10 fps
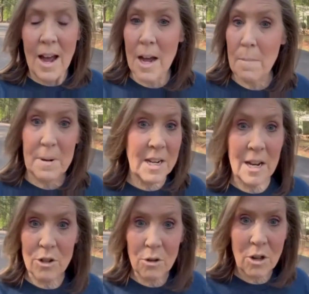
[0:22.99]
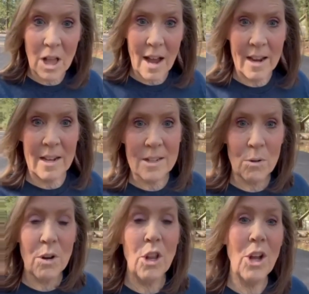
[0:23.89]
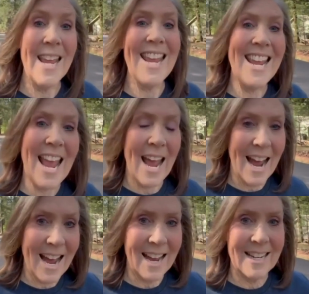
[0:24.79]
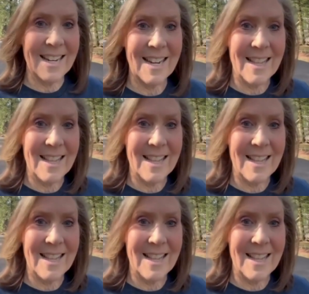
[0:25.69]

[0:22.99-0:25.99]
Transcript: uh, potential clients or looking at